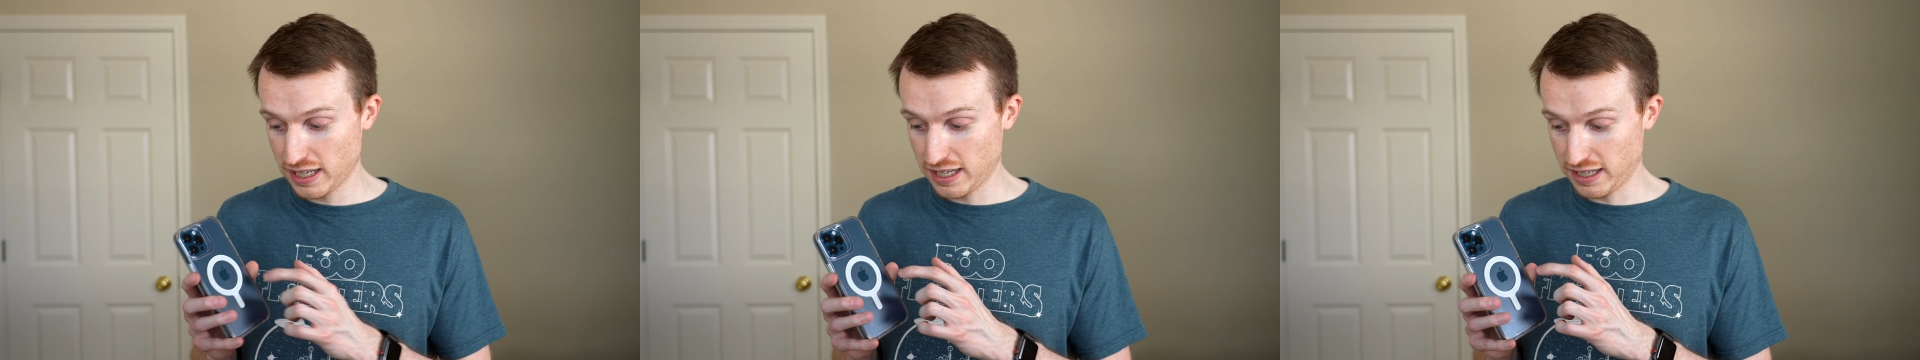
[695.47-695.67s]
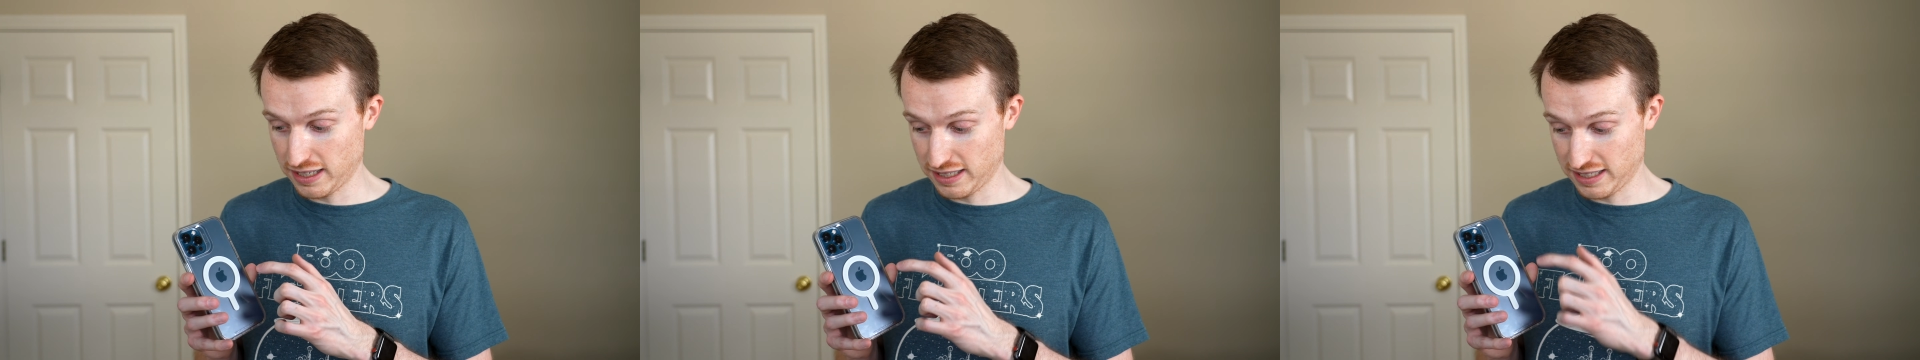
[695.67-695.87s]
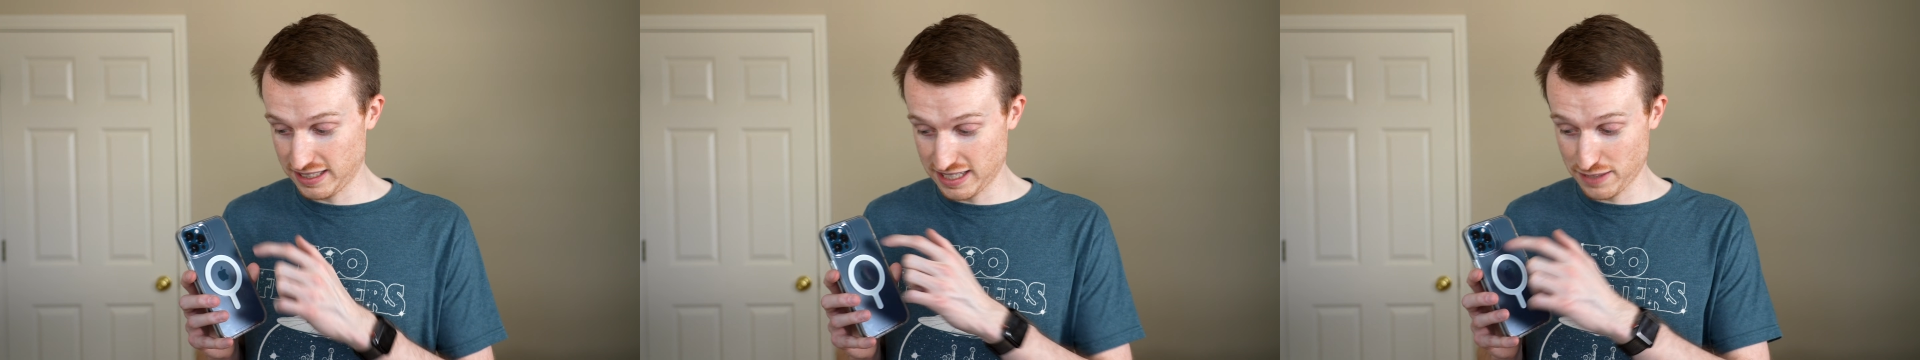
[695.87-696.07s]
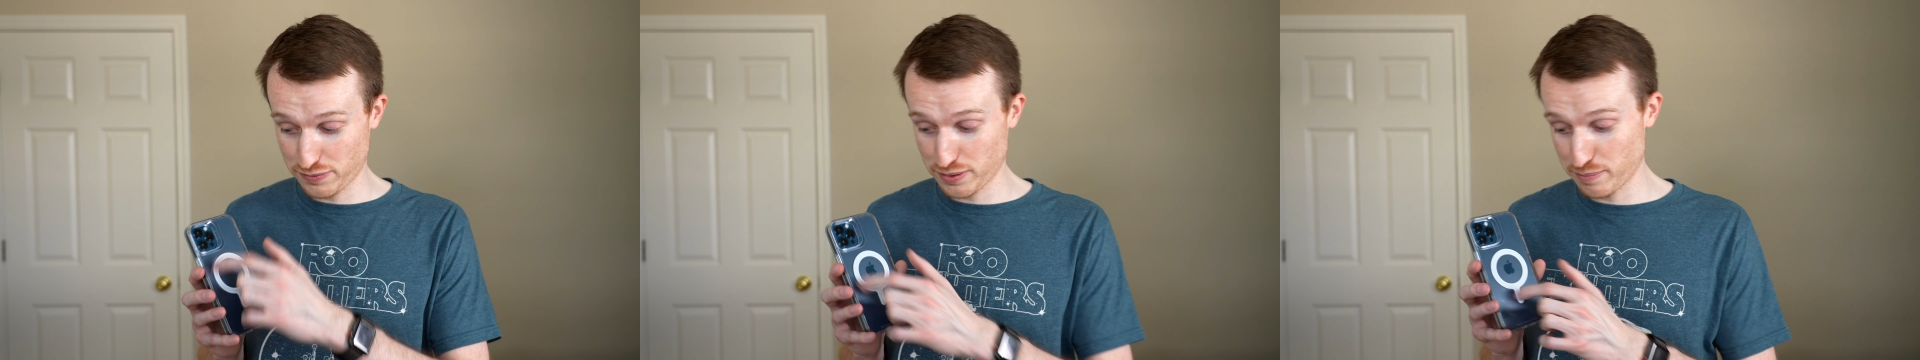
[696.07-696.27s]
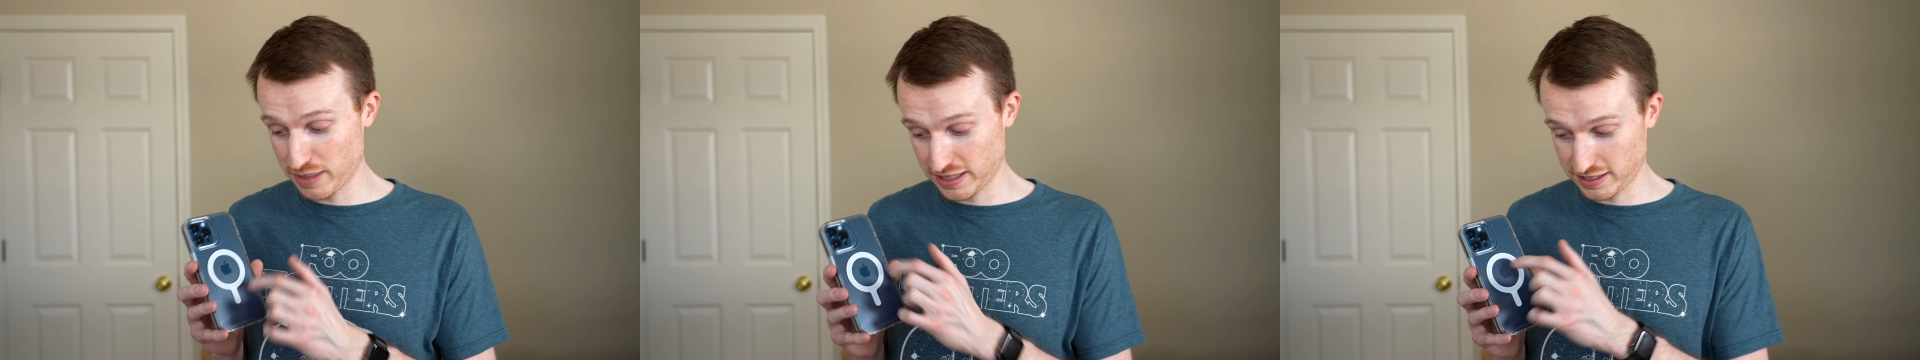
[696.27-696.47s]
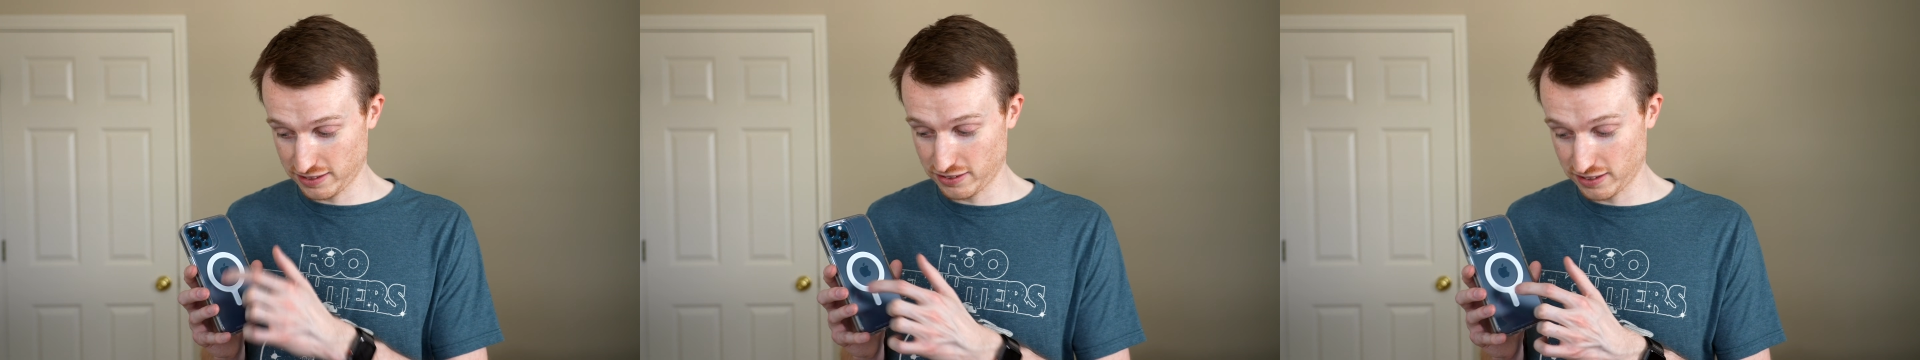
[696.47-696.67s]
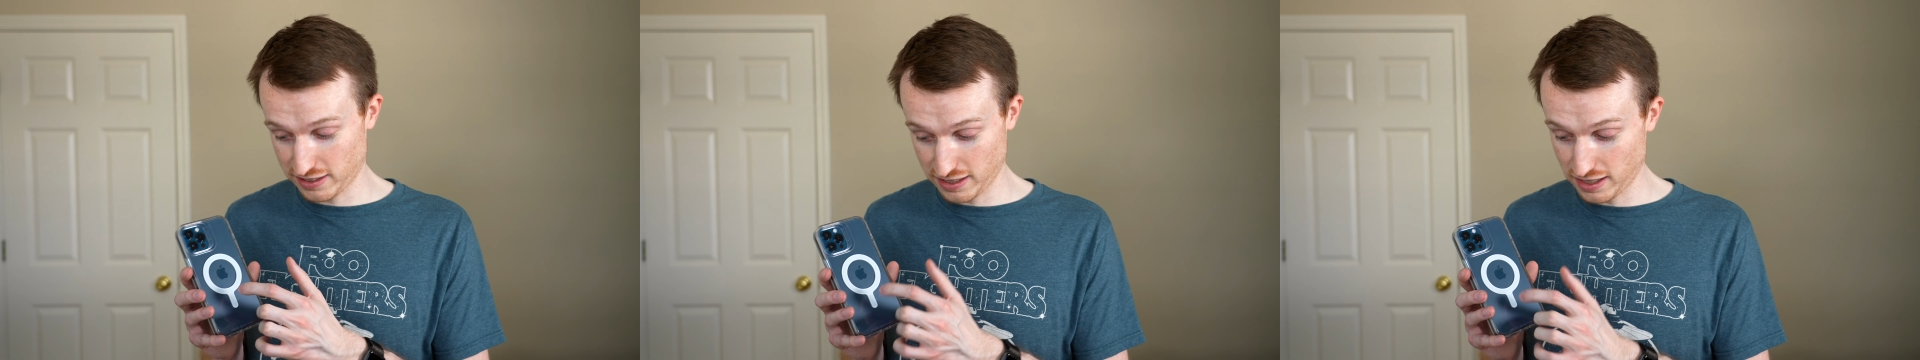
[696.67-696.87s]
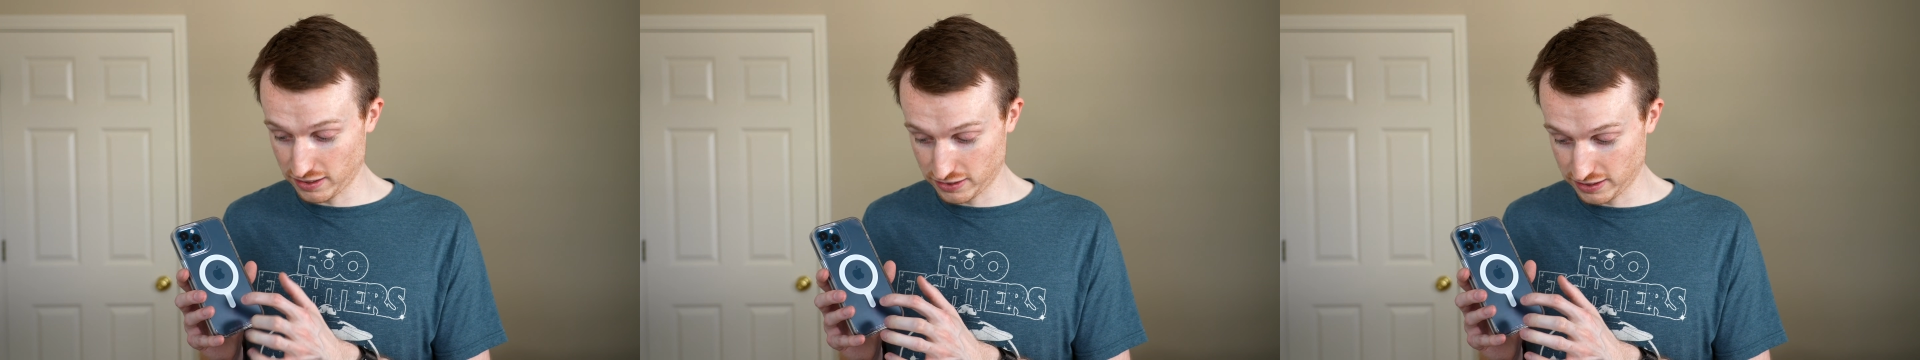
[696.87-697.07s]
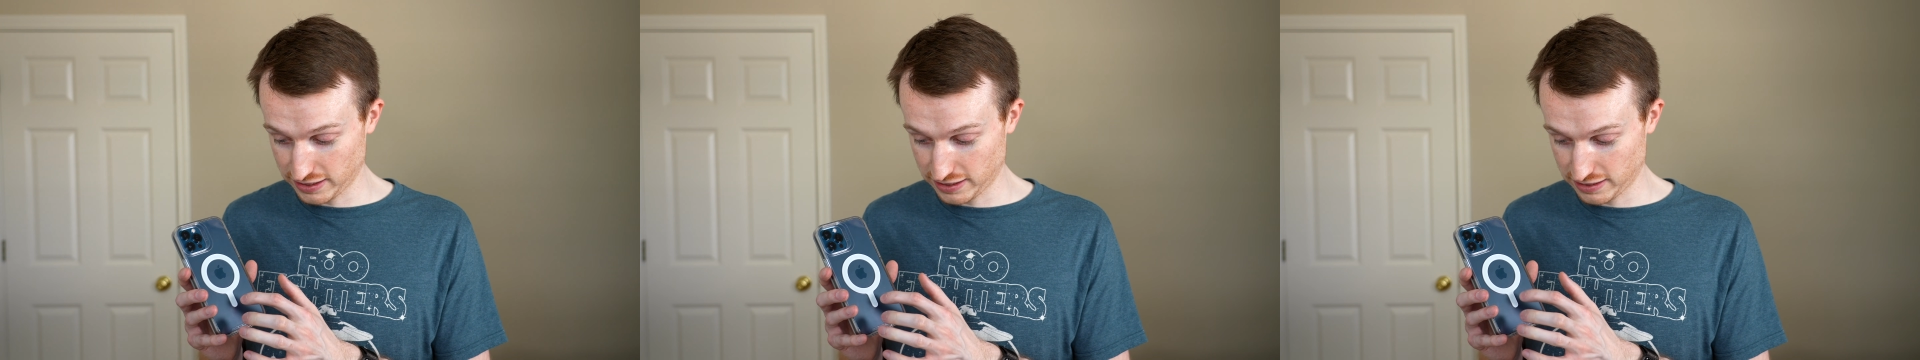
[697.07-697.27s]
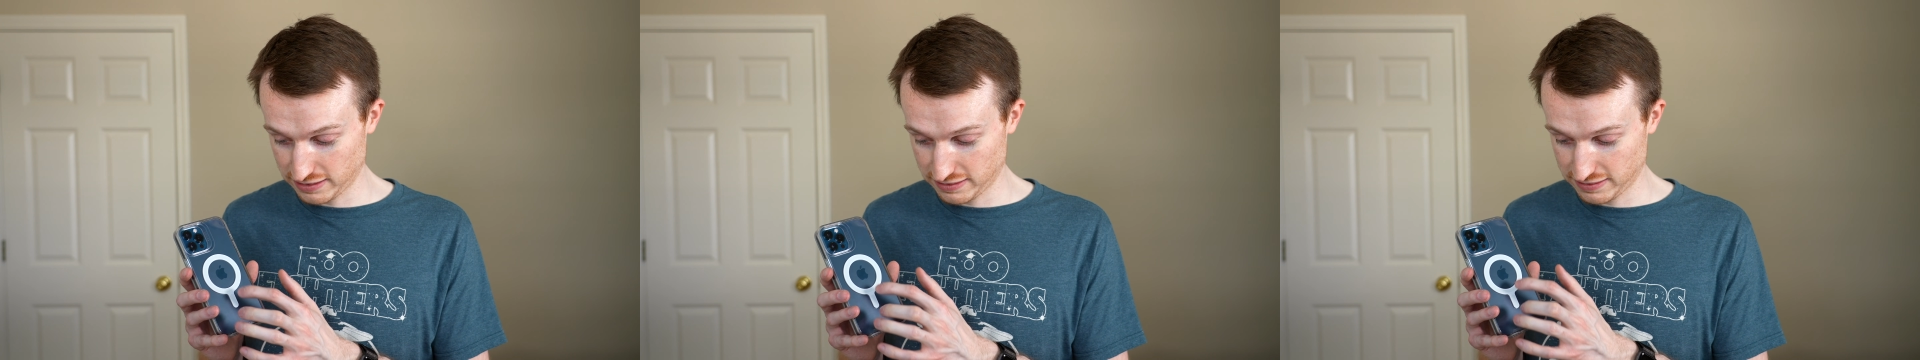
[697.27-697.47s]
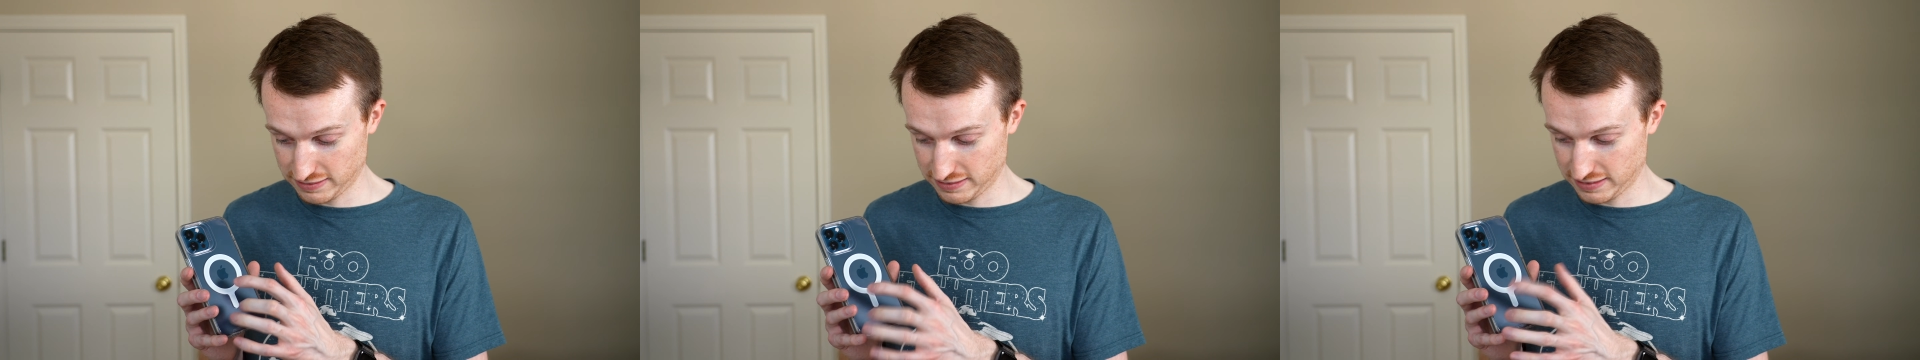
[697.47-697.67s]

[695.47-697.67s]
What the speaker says: definitely makes it look uglier.